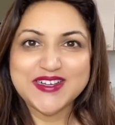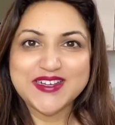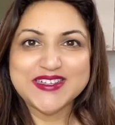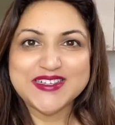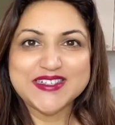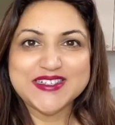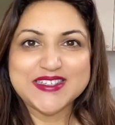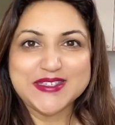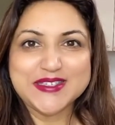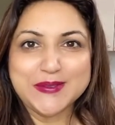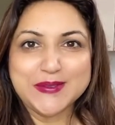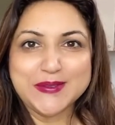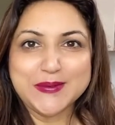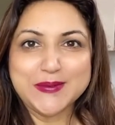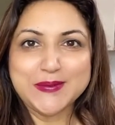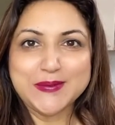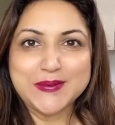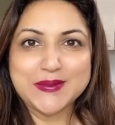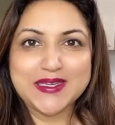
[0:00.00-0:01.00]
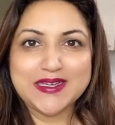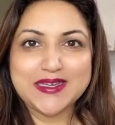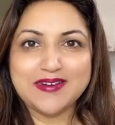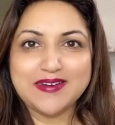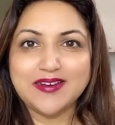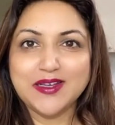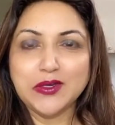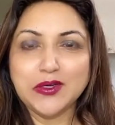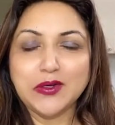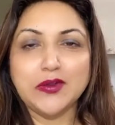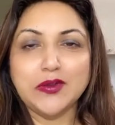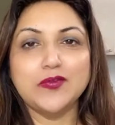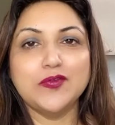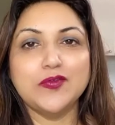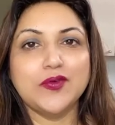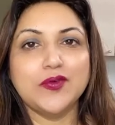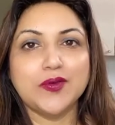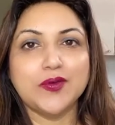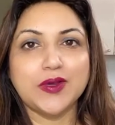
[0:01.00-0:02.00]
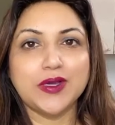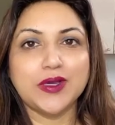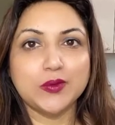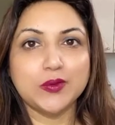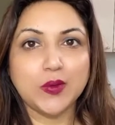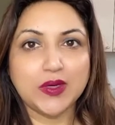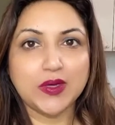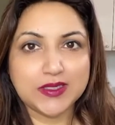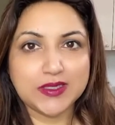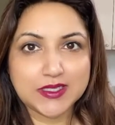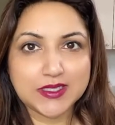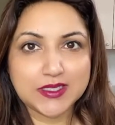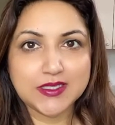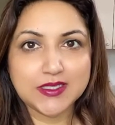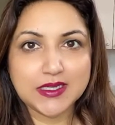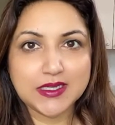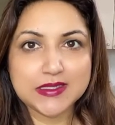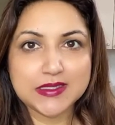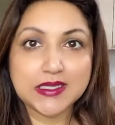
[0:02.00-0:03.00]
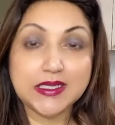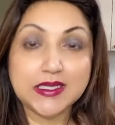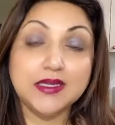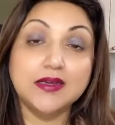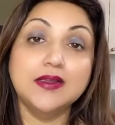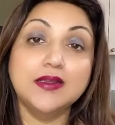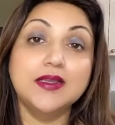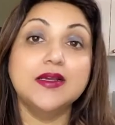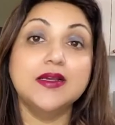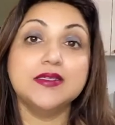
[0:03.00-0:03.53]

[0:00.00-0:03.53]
So there are a lot of advantages. In earlier